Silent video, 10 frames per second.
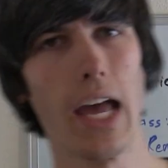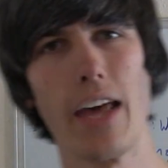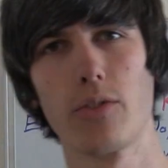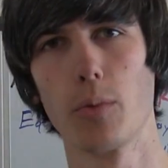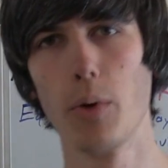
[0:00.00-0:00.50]

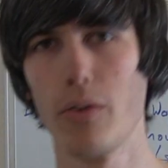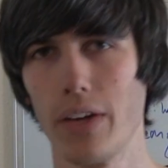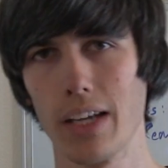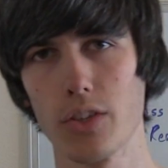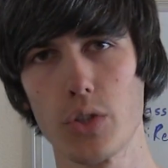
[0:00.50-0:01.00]
as
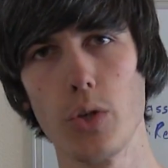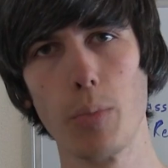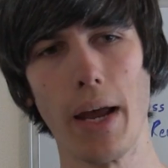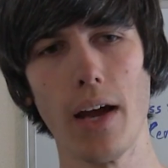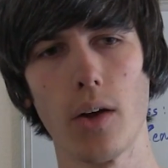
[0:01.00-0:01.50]
removing 2
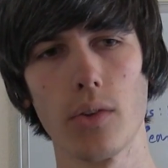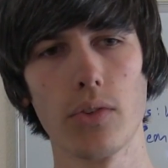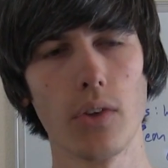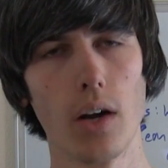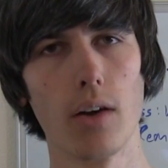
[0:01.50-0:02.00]

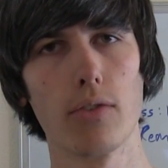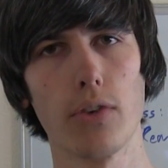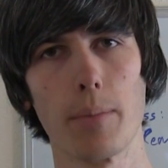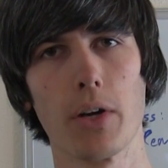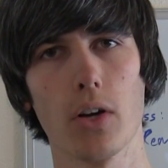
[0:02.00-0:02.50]
pounds
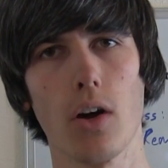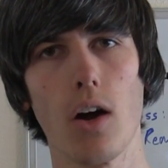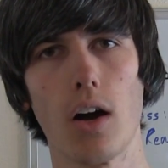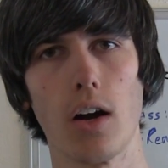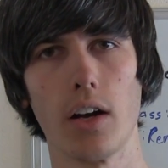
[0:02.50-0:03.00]
from your
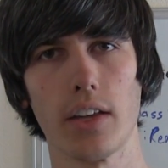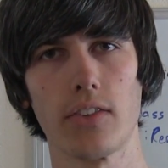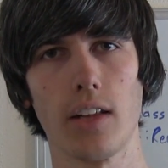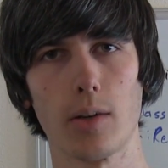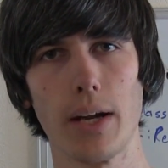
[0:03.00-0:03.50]
car on
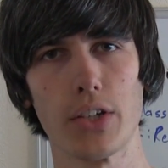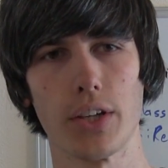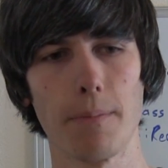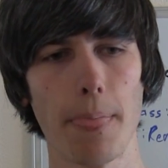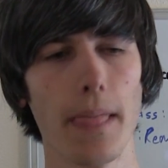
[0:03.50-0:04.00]

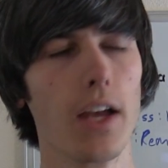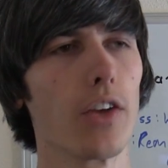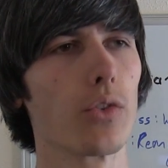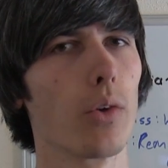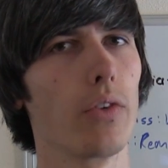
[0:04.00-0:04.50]
acceleration.
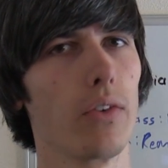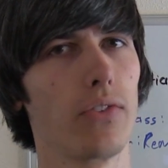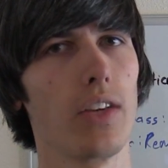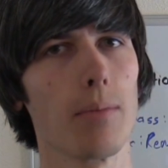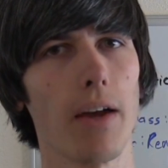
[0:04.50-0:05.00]
So if you've
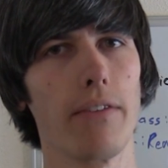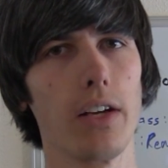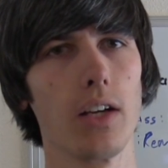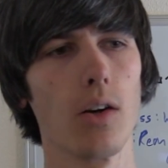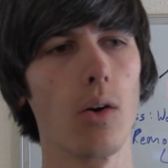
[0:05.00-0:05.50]
seen my
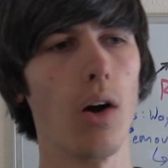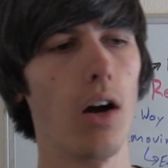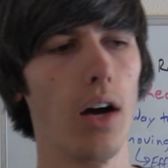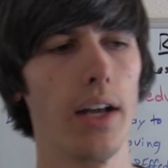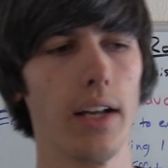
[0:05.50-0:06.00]
video
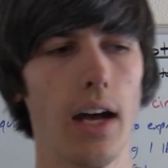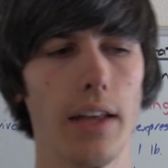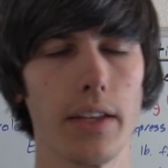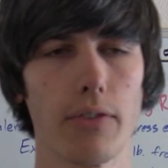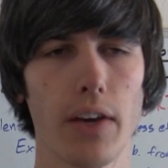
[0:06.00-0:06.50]

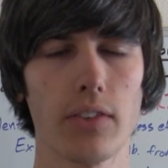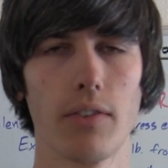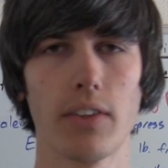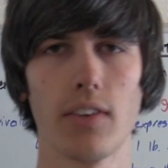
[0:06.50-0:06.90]
on the effects